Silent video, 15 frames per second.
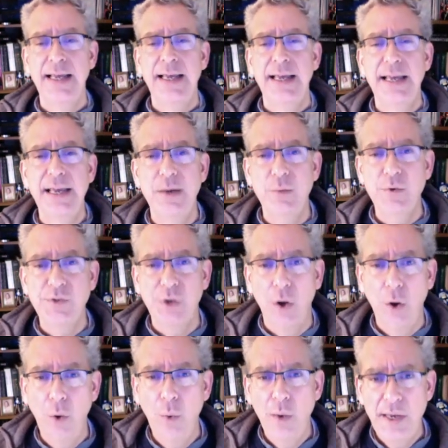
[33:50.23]
it was
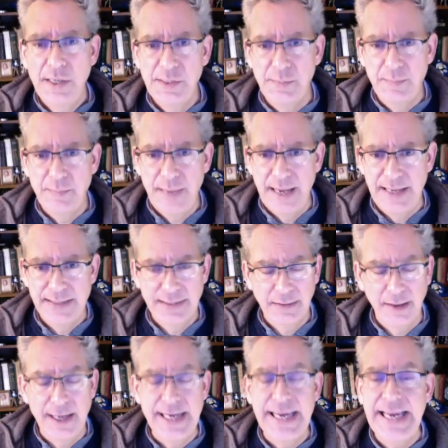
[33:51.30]
always meant,
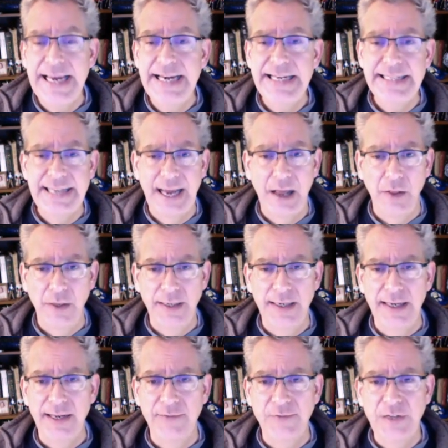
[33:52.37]
like any talent,
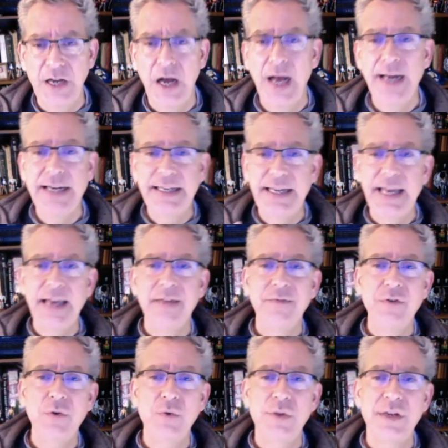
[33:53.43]
if God gave
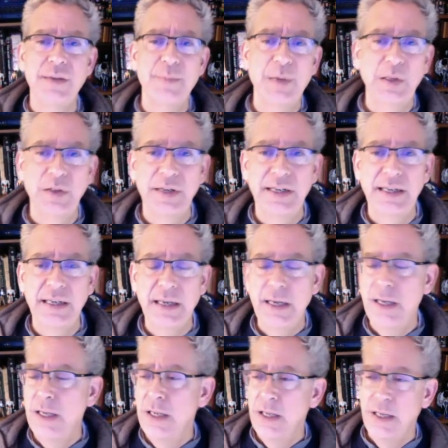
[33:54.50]
you the ability
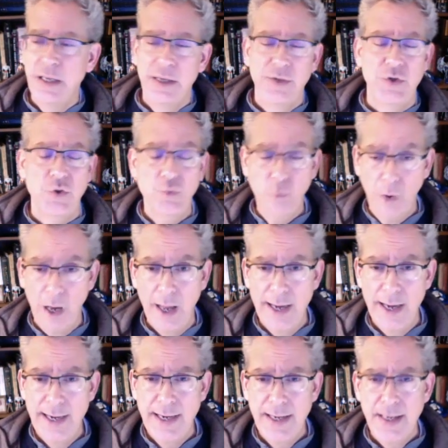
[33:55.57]
to
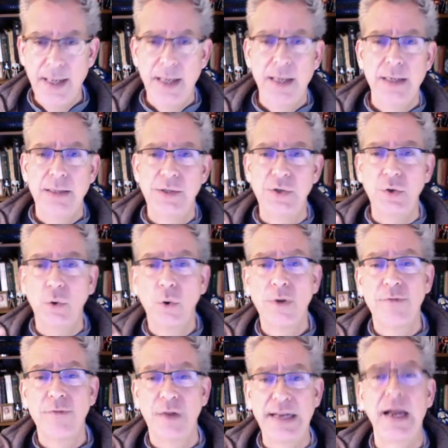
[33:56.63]
run, to
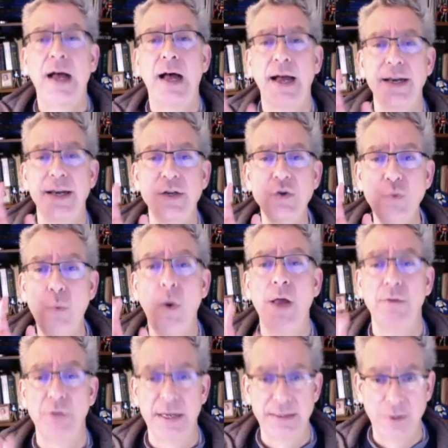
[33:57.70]
glorify God, you
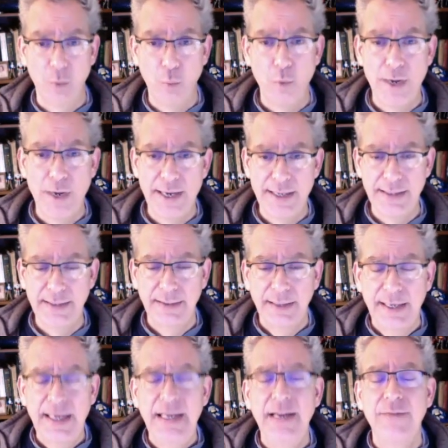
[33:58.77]
run like the wind.
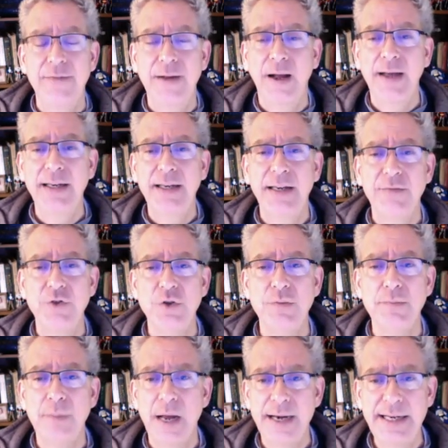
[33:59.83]
If God gives you
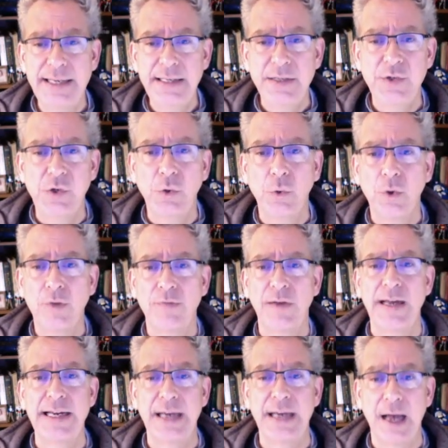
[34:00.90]
money to
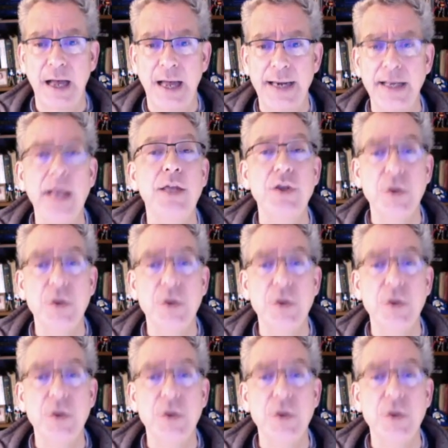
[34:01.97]
glorify God, you